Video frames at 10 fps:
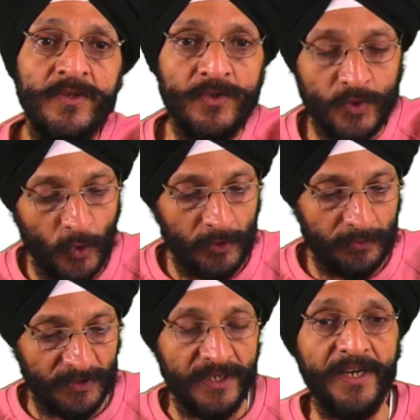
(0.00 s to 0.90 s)

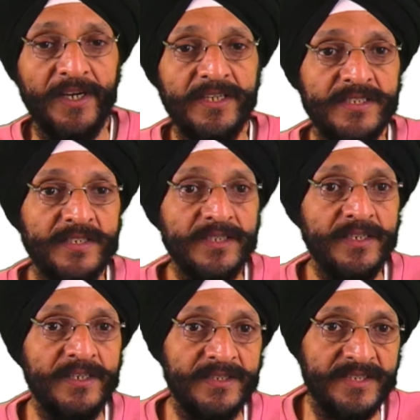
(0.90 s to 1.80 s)
So it is
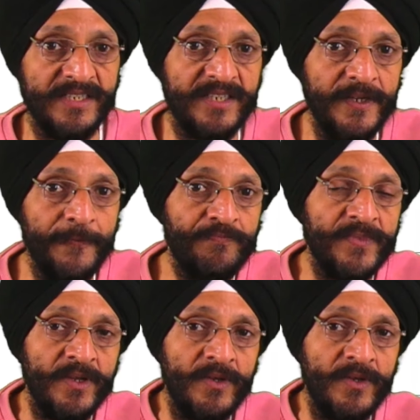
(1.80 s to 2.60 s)
necessary